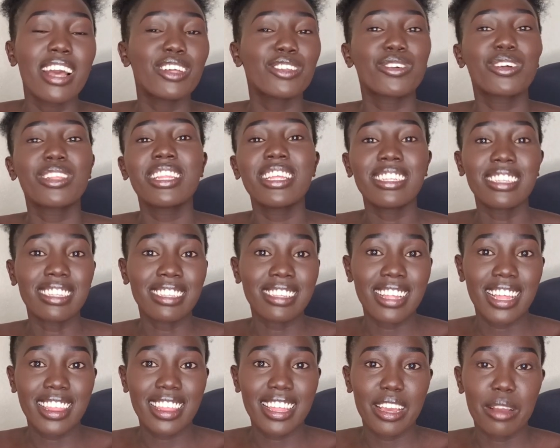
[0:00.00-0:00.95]
So this is
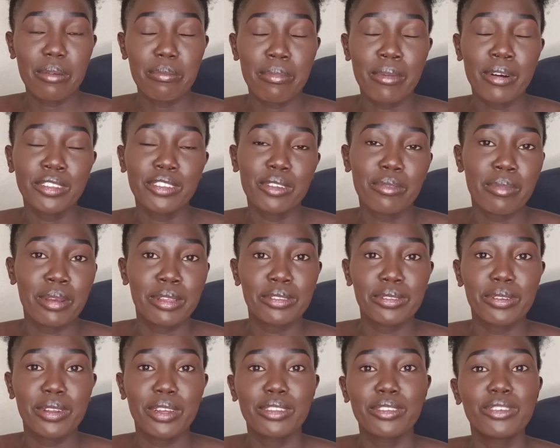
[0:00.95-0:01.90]
the thing, most of my
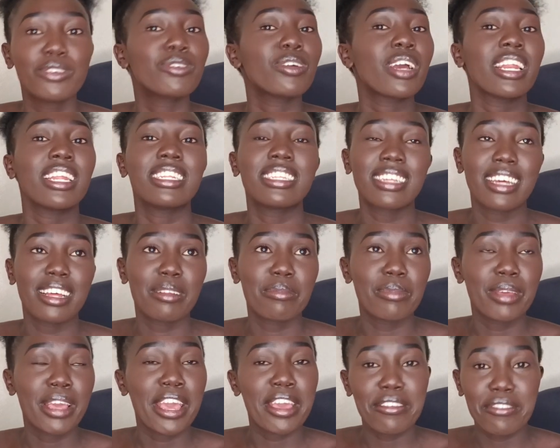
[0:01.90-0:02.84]
students usually tell
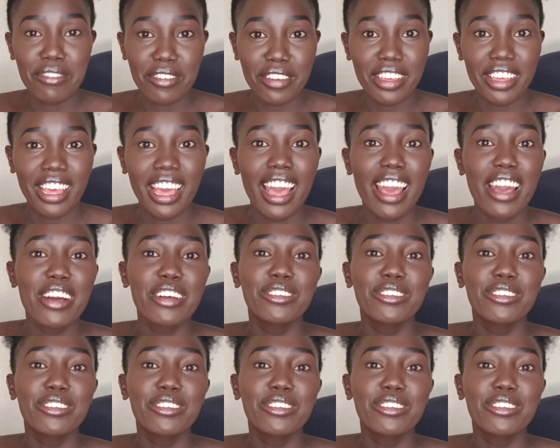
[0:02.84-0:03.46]
me, hey V,